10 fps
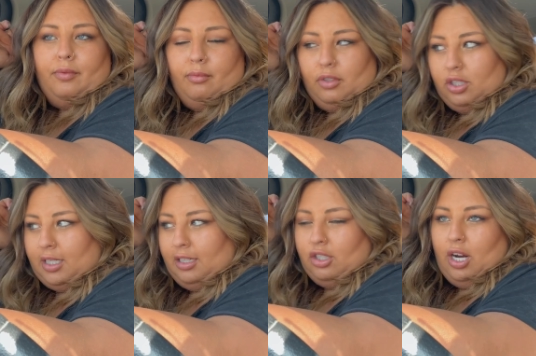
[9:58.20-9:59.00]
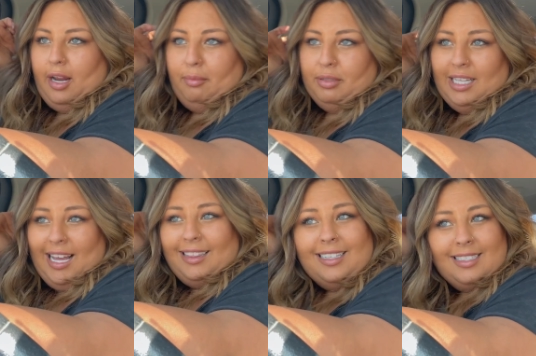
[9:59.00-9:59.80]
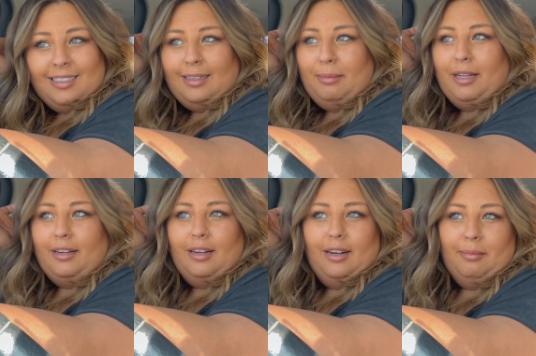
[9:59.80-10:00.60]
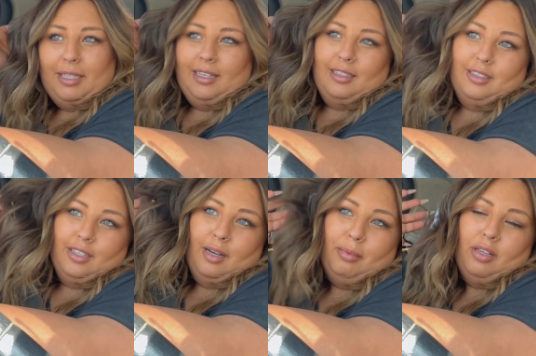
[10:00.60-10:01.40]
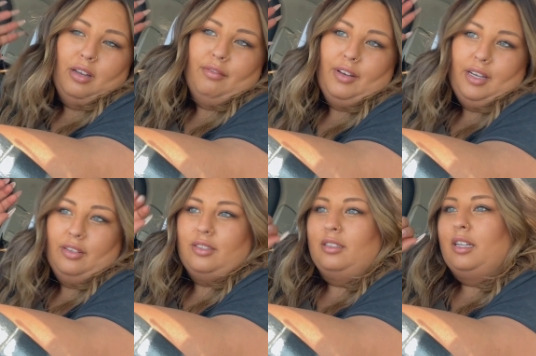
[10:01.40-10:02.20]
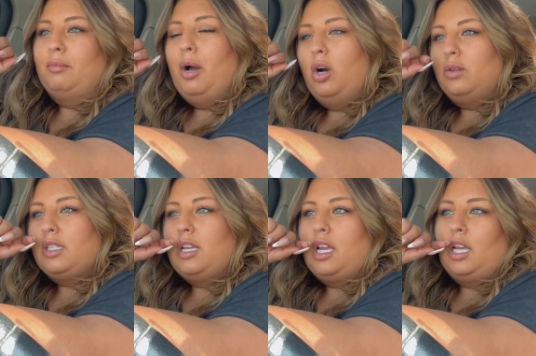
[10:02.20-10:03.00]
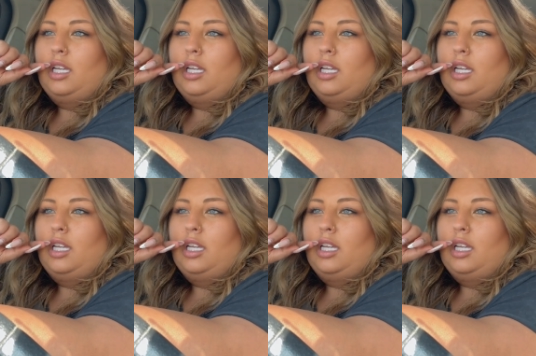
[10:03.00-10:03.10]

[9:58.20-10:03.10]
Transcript: we're just going to try and plan things a little better. I'm going to look up a lot of videos on like posing